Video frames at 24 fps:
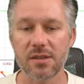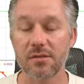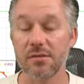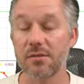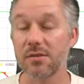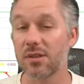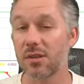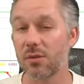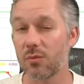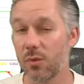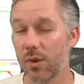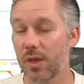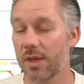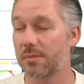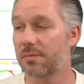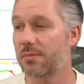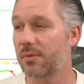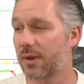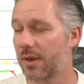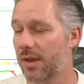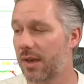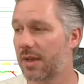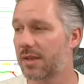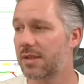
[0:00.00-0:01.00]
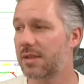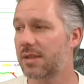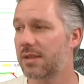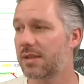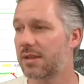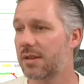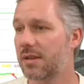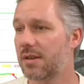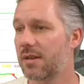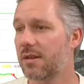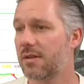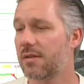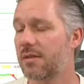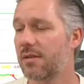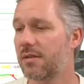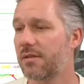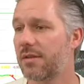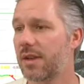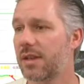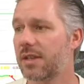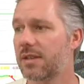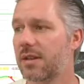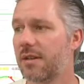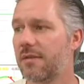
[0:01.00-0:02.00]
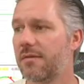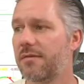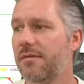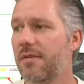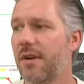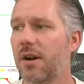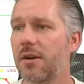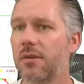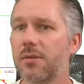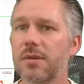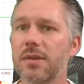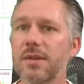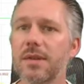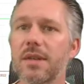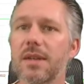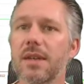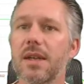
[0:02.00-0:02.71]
or as the week progresses and things unfold.